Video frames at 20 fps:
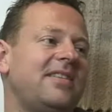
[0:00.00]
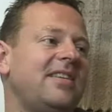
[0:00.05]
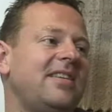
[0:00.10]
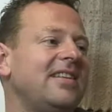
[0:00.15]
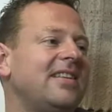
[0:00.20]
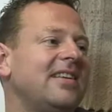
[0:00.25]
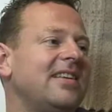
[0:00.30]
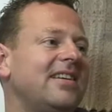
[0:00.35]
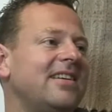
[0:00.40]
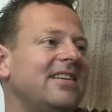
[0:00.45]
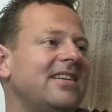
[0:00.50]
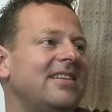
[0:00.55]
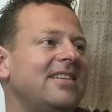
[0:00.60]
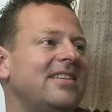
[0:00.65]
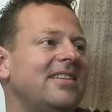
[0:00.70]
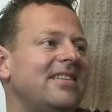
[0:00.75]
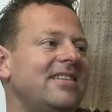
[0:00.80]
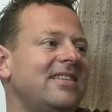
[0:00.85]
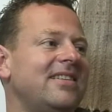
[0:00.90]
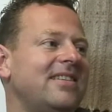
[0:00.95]
think the
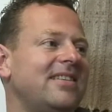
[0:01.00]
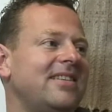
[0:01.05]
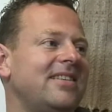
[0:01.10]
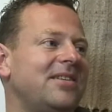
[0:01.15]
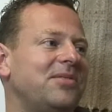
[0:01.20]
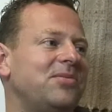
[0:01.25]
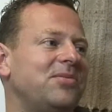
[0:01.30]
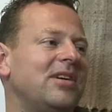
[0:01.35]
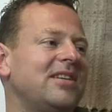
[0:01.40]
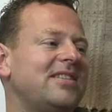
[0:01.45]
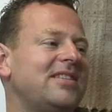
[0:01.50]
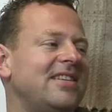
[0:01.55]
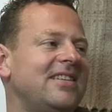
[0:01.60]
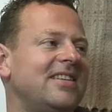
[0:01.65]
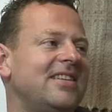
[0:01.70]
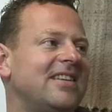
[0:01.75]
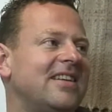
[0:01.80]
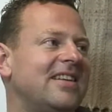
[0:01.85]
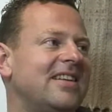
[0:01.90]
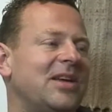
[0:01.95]
worst
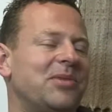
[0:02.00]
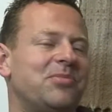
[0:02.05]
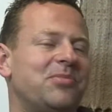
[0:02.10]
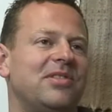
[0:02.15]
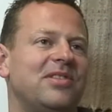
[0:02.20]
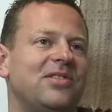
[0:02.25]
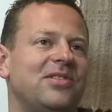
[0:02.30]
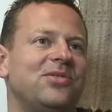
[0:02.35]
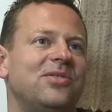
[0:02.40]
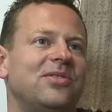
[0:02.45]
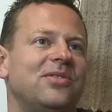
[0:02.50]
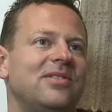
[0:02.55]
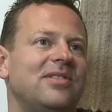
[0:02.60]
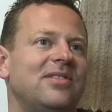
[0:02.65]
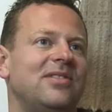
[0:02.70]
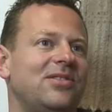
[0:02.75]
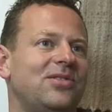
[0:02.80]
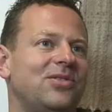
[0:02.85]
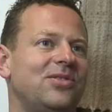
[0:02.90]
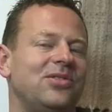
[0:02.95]
thing that can happen
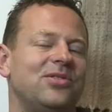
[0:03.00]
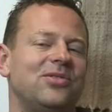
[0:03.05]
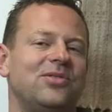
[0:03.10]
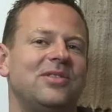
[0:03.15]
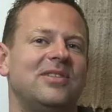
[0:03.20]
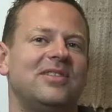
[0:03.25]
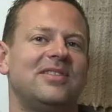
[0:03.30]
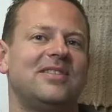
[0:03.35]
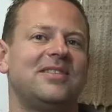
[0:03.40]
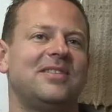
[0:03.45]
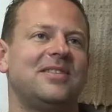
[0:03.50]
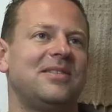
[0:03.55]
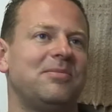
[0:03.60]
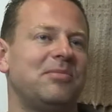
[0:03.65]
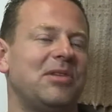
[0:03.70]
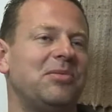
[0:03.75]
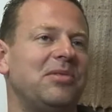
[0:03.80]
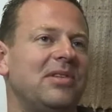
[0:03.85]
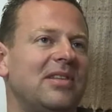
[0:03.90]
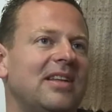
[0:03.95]
to you is
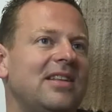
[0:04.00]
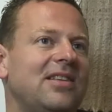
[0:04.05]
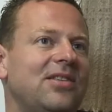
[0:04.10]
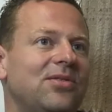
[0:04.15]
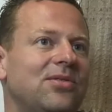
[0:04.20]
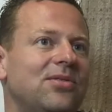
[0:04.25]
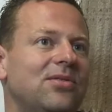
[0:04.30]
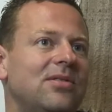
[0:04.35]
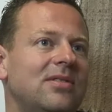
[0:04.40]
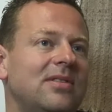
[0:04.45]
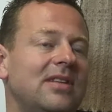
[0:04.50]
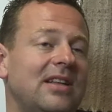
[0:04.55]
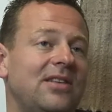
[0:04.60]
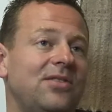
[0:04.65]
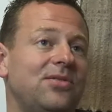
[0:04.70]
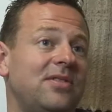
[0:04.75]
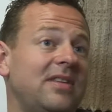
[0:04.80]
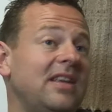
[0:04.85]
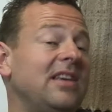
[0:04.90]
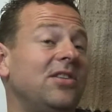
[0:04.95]
maybe that you
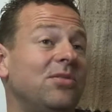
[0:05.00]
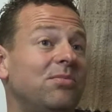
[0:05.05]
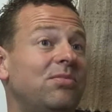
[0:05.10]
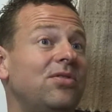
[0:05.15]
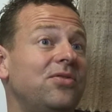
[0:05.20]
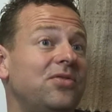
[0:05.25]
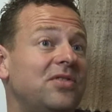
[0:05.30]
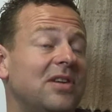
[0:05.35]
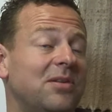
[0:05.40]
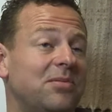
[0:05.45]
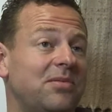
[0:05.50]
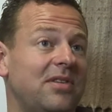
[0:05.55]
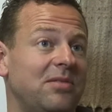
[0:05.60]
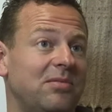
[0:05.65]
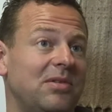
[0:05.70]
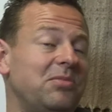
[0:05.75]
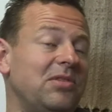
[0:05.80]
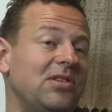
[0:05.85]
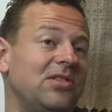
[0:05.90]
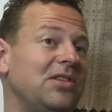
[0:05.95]
think you proved
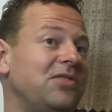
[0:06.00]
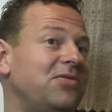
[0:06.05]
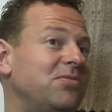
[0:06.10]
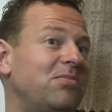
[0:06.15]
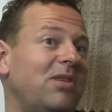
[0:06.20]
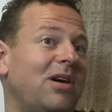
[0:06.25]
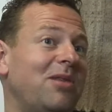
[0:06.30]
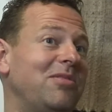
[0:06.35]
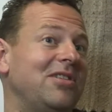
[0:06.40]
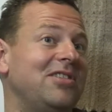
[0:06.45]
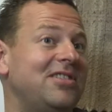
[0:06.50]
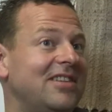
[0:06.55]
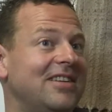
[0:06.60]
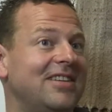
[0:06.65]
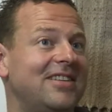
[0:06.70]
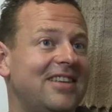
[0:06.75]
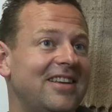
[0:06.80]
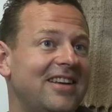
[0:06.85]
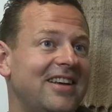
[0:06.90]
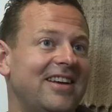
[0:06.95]
something, maybe you even published
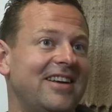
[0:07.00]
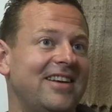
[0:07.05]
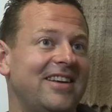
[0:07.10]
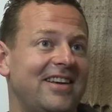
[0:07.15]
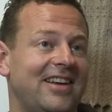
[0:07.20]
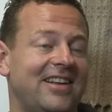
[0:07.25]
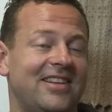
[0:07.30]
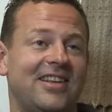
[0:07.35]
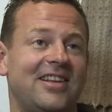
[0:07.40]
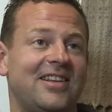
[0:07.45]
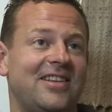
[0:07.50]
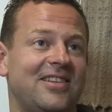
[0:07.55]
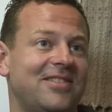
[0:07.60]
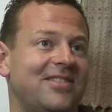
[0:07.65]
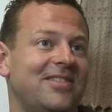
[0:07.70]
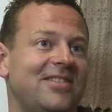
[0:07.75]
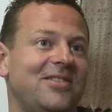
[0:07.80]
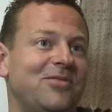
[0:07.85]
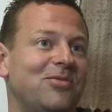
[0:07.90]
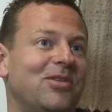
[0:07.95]
it, and
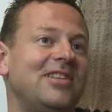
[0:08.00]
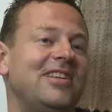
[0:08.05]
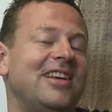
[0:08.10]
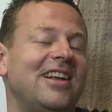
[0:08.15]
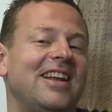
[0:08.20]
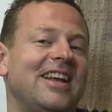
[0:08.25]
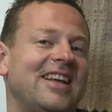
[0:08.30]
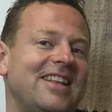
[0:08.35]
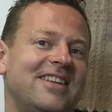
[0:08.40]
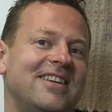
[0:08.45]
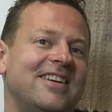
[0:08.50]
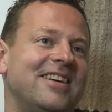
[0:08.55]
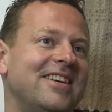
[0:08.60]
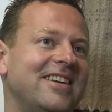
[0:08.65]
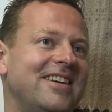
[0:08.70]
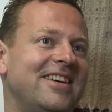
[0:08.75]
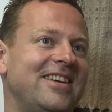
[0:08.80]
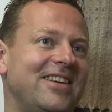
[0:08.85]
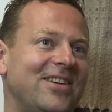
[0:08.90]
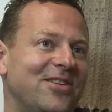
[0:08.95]
then 1 year
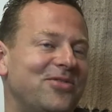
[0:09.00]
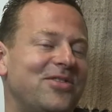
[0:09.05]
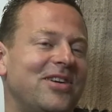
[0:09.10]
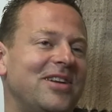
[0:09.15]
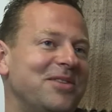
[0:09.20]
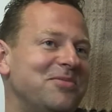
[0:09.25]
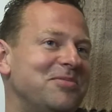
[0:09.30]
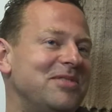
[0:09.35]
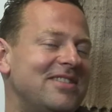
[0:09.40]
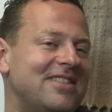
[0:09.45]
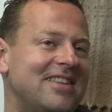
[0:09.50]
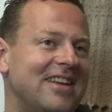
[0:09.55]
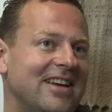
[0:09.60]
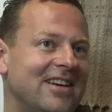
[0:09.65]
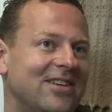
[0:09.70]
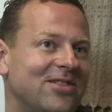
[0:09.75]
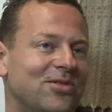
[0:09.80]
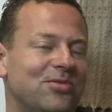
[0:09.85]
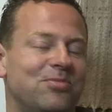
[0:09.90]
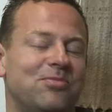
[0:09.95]
later you find a
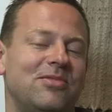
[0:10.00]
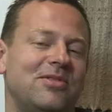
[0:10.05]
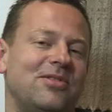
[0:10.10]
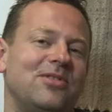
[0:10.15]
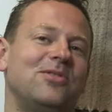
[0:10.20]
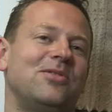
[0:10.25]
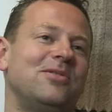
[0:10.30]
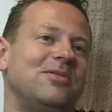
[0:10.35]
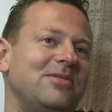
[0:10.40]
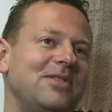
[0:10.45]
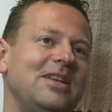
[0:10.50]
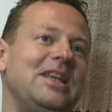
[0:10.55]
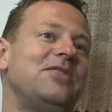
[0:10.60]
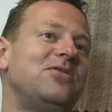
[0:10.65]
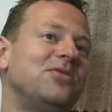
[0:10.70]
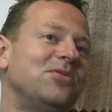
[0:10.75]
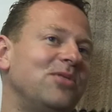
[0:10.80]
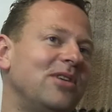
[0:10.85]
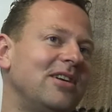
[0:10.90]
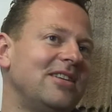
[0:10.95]
mistake, or
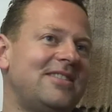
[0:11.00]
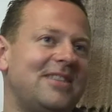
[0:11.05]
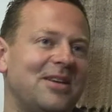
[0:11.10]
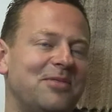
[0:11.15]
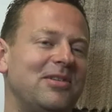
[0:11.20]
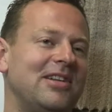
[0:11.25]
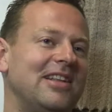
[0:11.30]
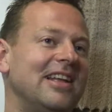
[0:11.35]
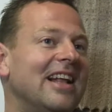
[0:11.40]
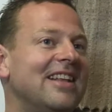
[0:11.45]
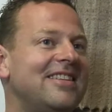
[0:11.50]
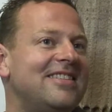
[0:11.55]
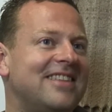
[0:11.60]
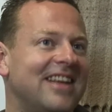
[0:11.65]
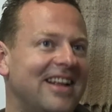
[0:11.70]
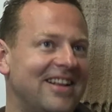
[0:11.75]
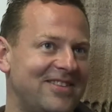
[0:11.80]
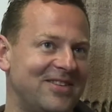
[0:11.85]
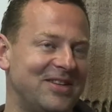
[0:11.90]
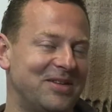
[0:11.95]
even worse, somebody else
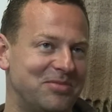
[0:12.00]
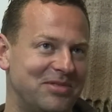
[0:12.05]
tells you the